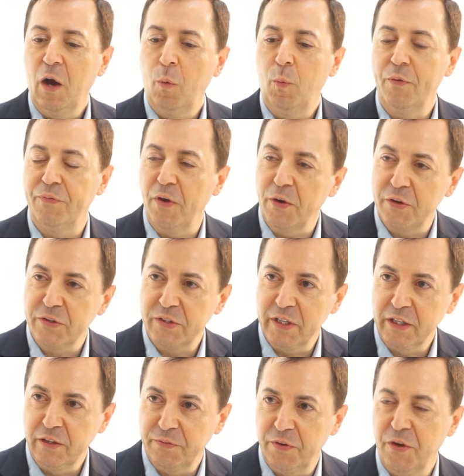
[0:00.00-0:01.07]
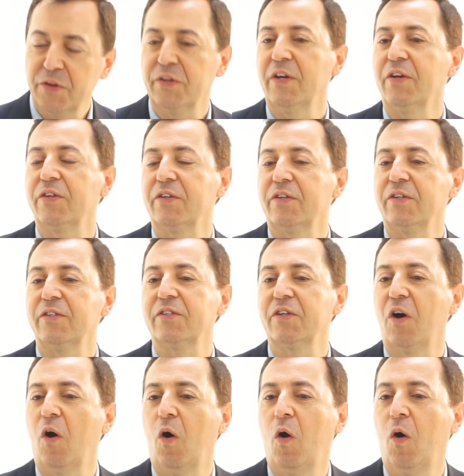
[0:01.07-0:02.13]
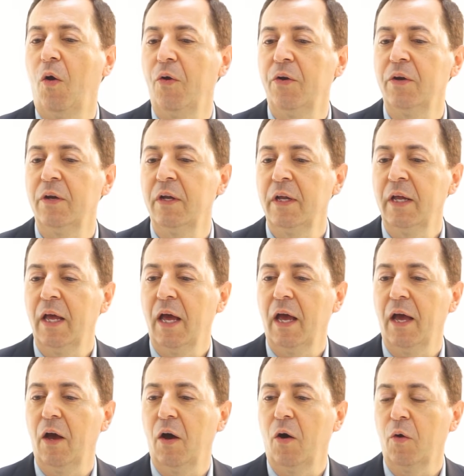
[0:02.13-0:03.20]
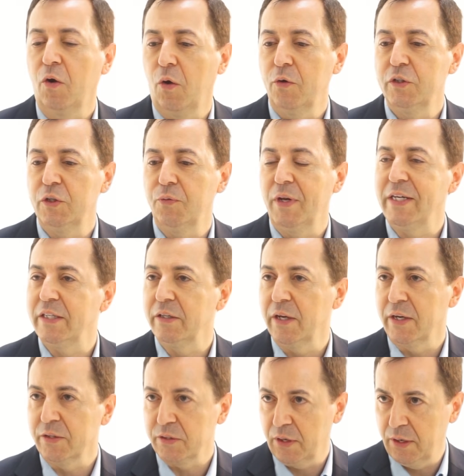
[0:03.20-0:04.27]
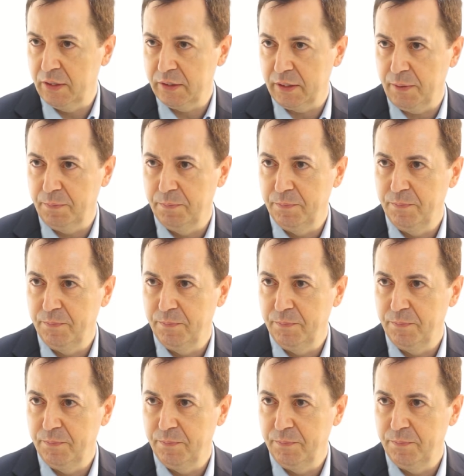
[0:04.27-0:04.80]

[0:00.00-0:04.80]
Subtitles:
We're focusing in the first instance on oncology-related anxiety.